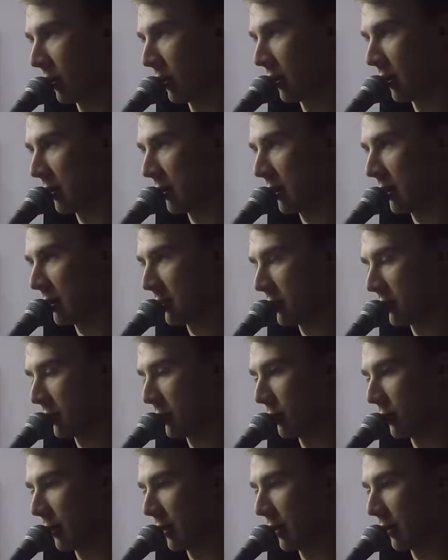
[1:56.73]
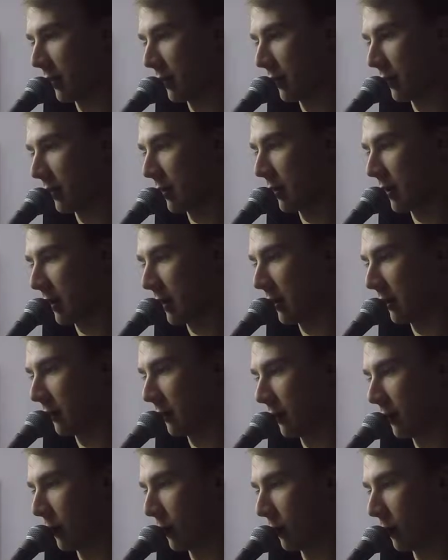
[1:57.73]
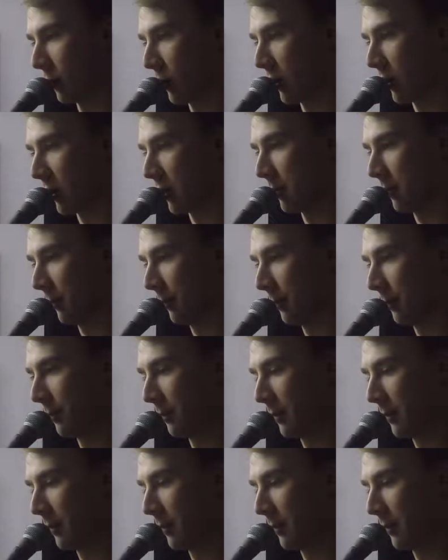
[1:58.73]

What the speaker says: 1 and 2 and 3 and 4, 1.